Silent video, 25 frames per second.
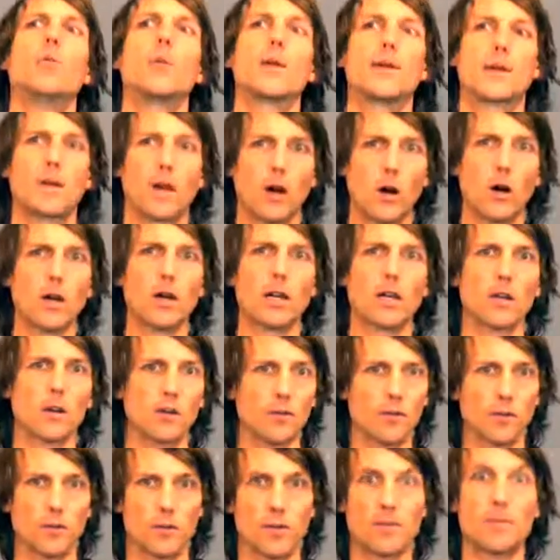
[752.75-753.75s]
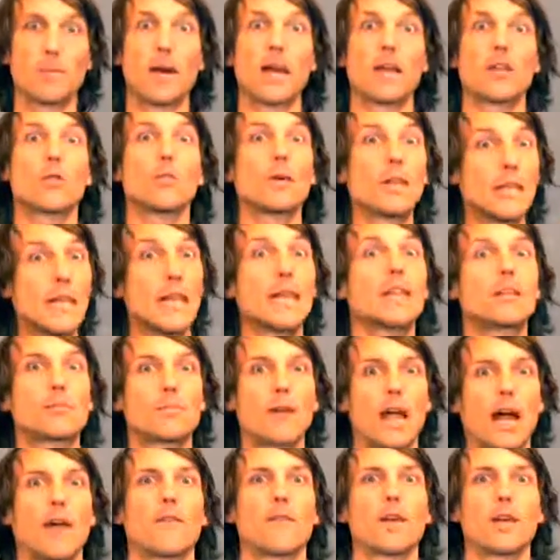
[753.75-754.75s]
we can't get on to the debate that we need to
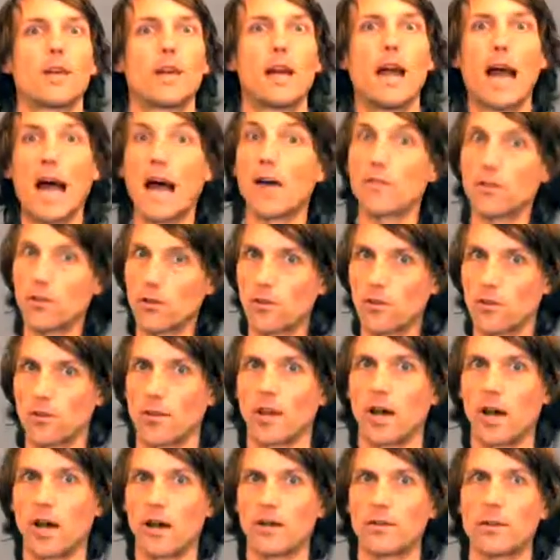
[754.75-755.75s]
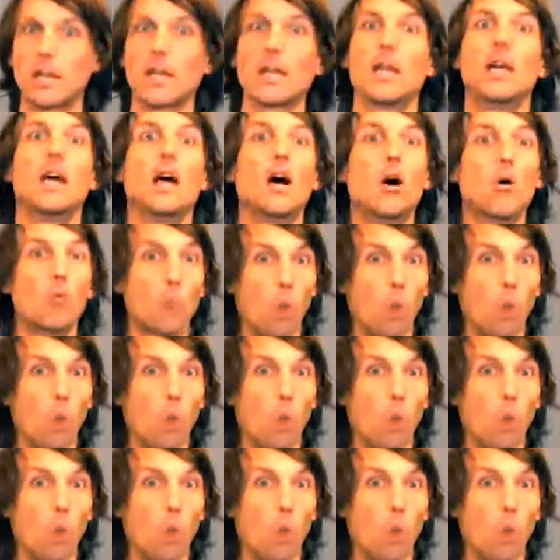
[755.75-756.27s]
be having as a society.